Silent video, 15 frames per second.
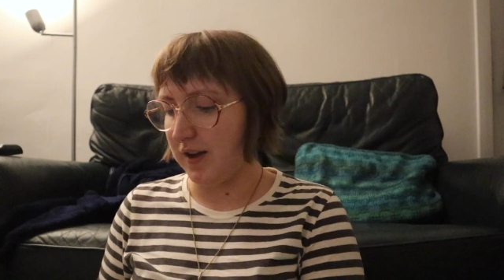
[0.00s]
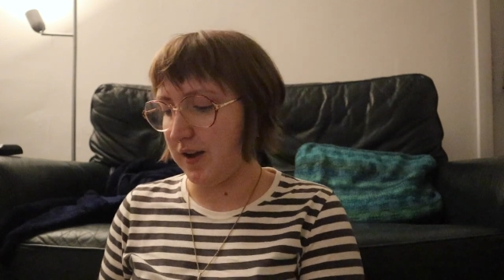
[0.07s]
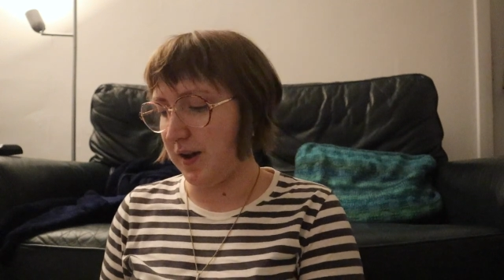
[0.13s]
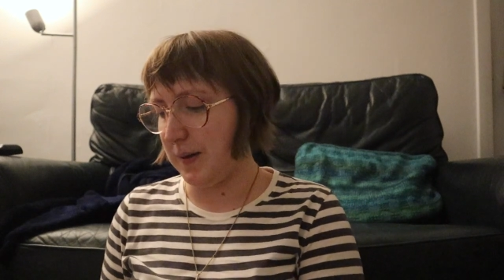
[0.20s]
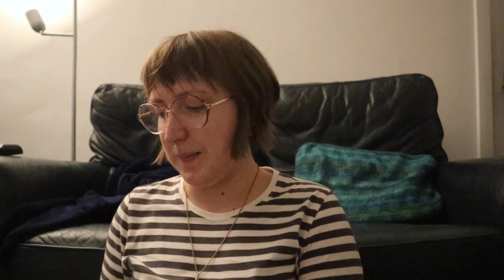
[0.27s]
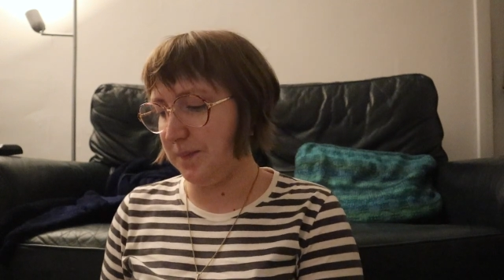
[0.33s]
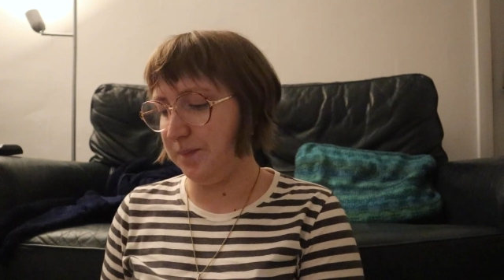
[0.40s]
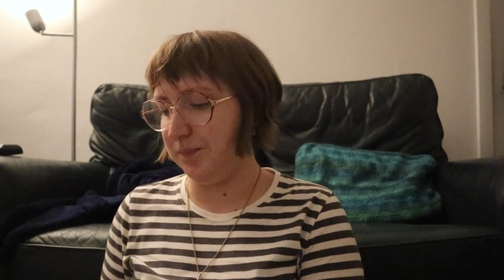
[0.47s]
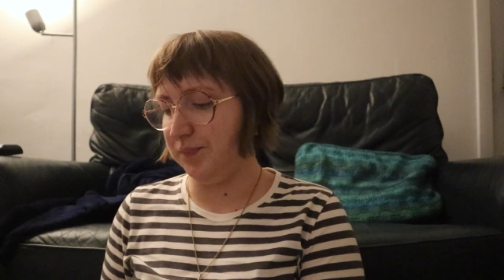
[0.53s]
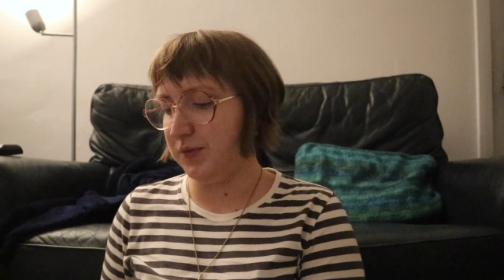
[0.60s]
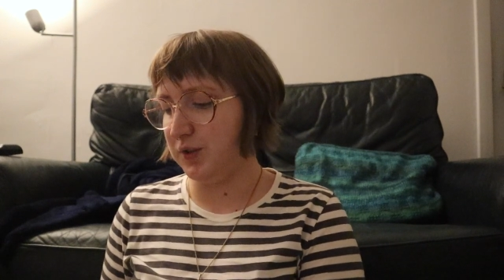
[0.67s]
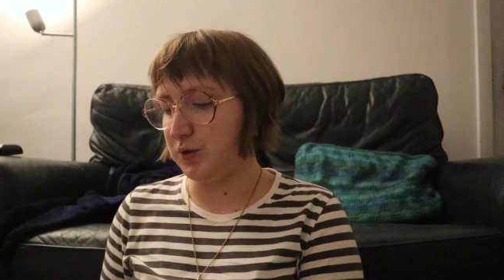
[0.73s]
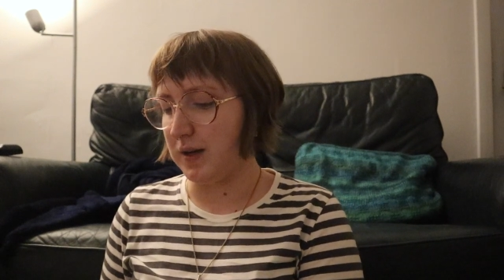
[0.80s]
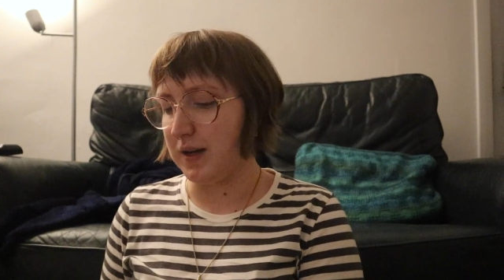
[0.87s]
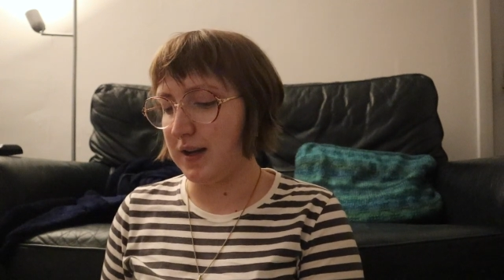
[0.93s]
um,
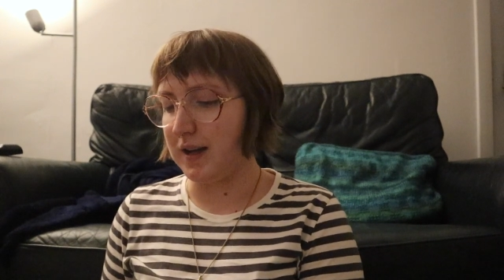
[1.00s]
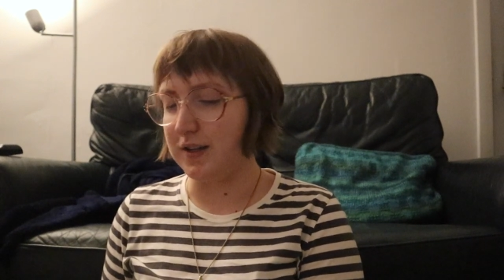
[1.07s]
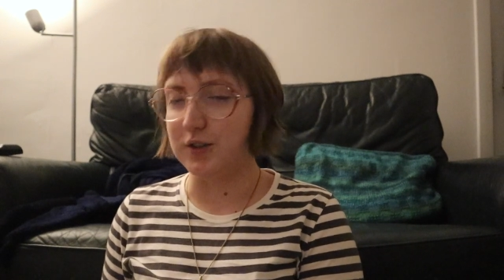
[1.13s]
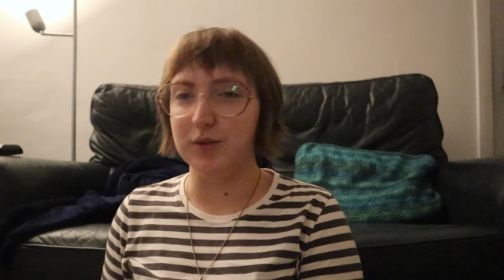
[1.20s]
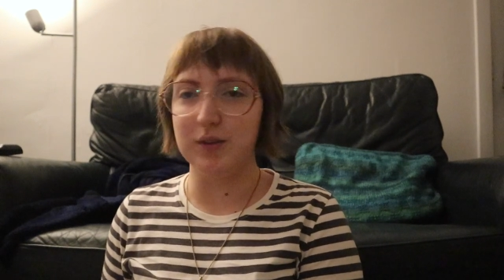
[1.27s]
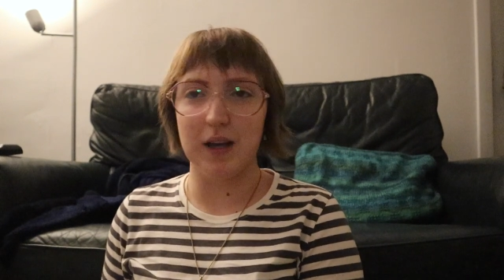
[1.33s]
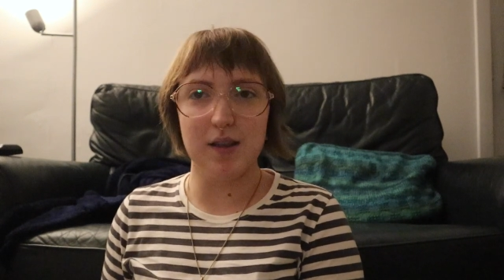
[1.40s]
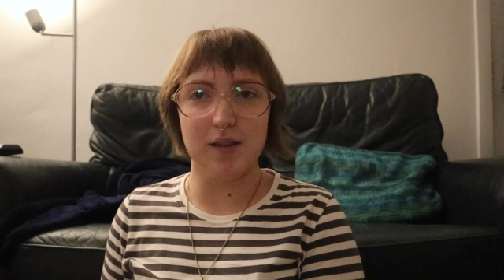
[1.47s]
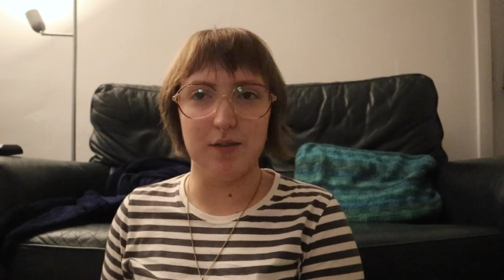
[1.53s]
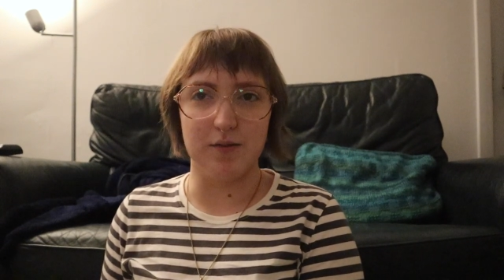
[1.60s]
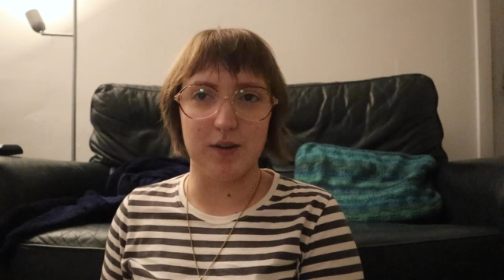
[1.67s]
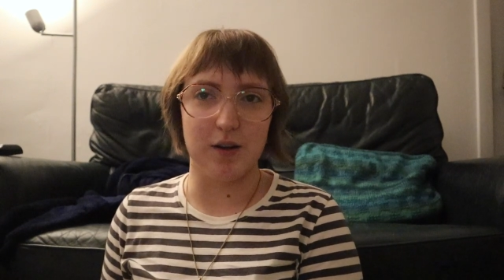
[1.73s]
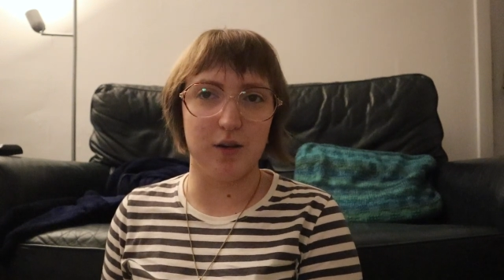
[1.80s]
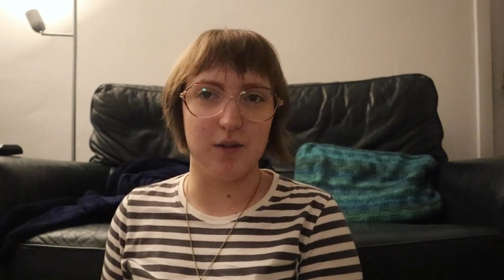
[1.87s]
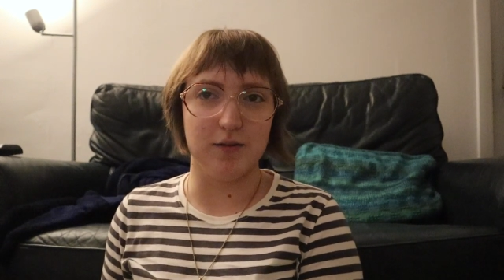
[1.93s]
so I, I don't get them
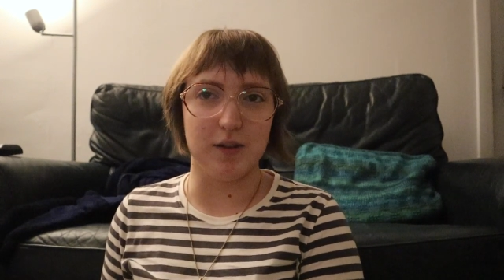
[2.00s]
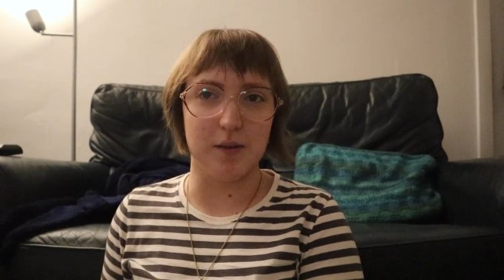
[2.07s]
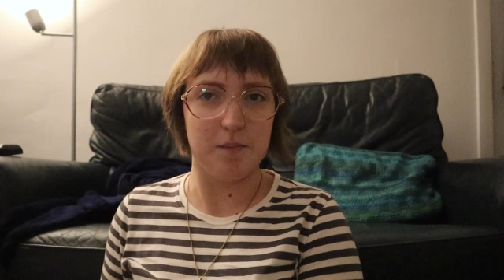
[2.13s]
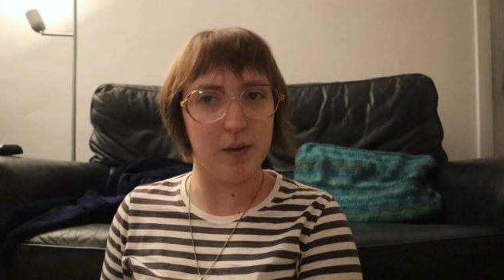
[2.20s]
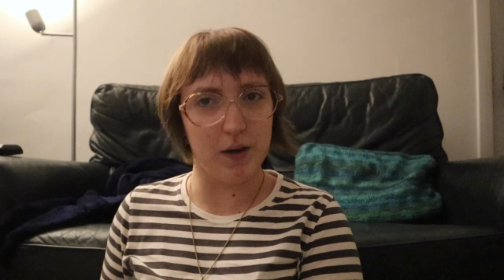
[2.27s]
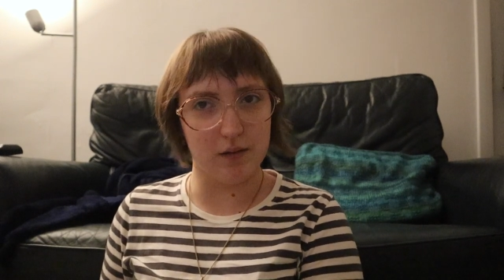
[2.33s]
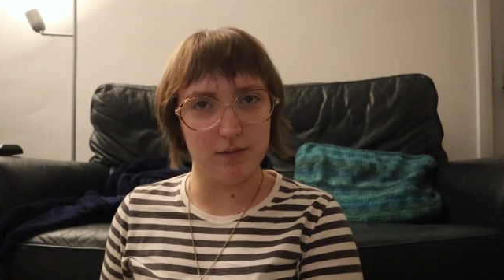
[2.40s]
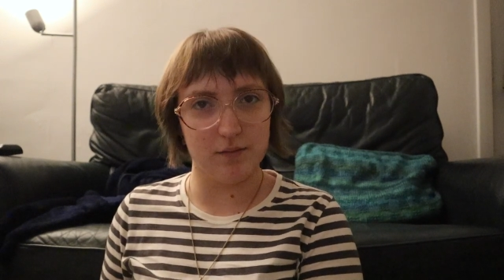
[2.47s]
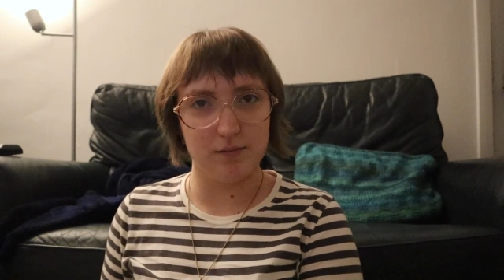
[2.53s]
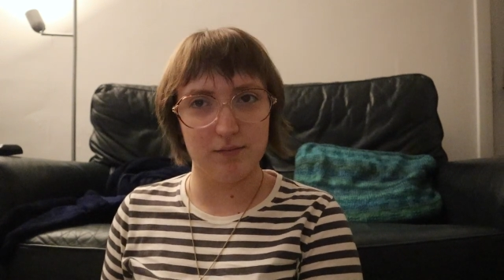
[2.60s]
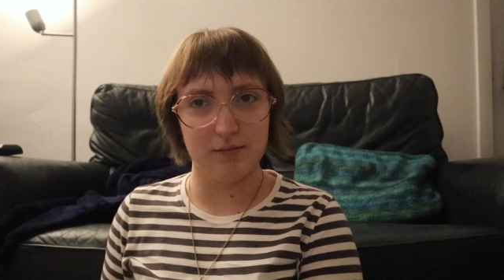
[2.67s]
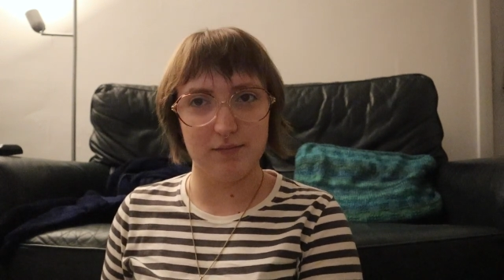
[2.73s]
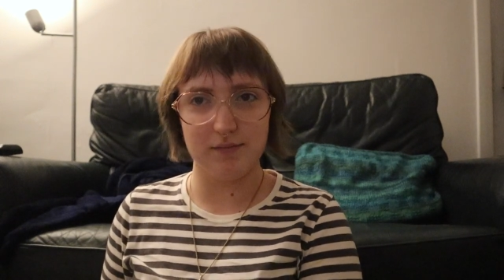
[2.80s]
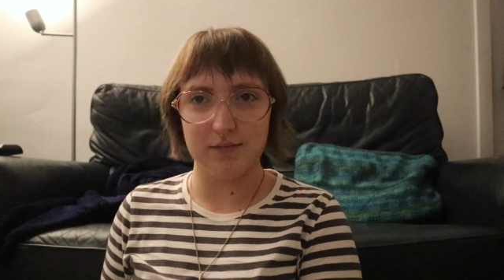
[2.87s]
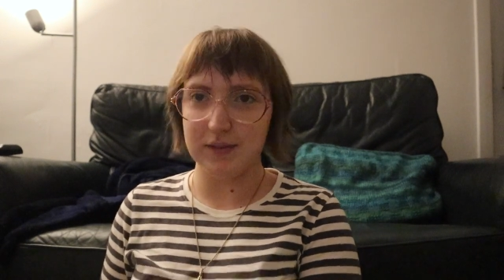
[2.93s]
very often, but
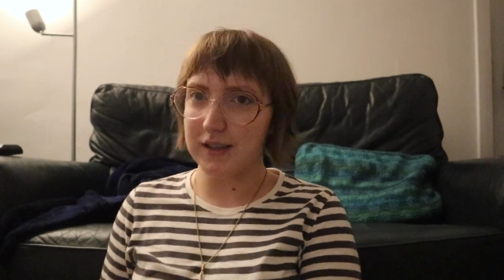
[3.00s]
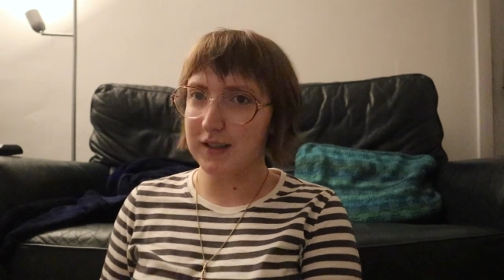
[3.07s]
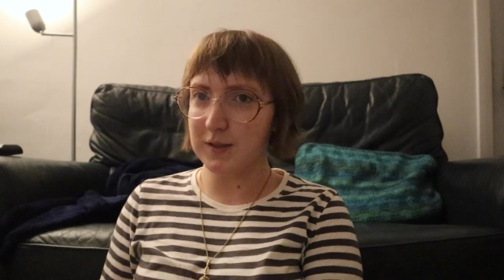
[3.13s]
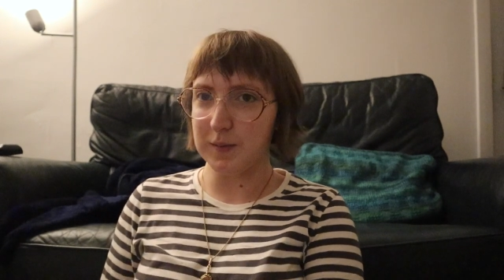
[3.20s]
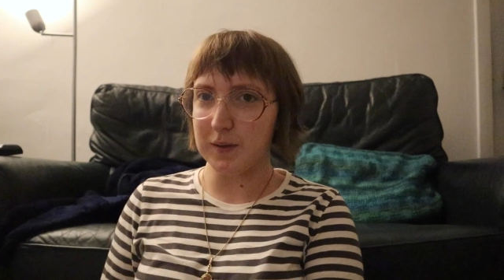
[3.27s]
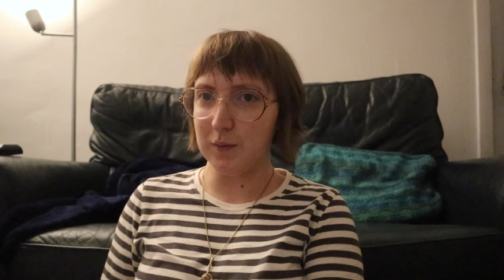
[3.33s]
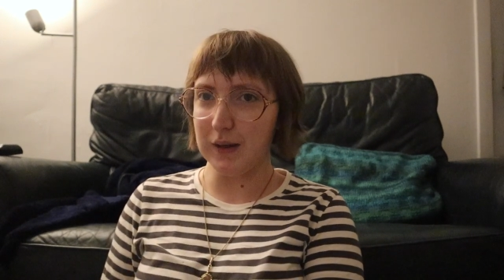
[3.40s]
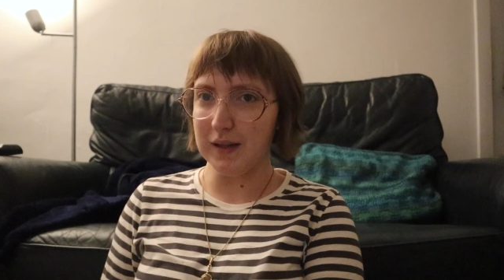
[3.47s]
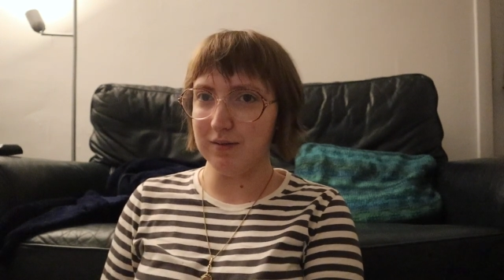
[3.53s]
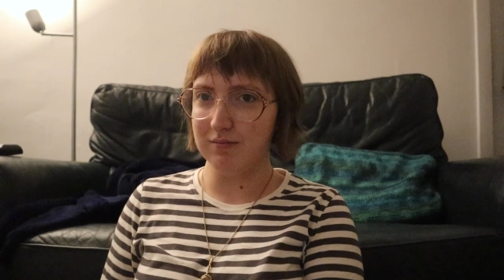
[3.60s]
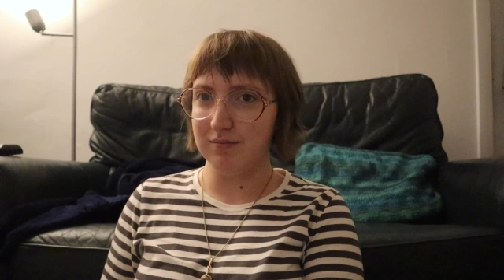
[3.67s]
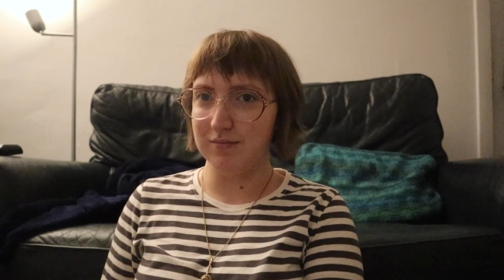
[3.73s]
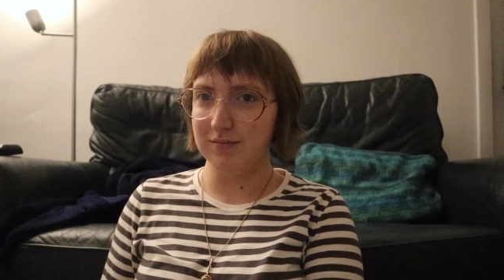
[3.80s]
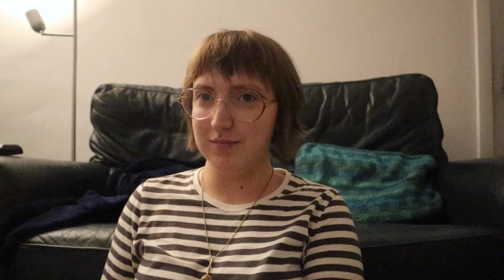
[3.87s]
it has been a win.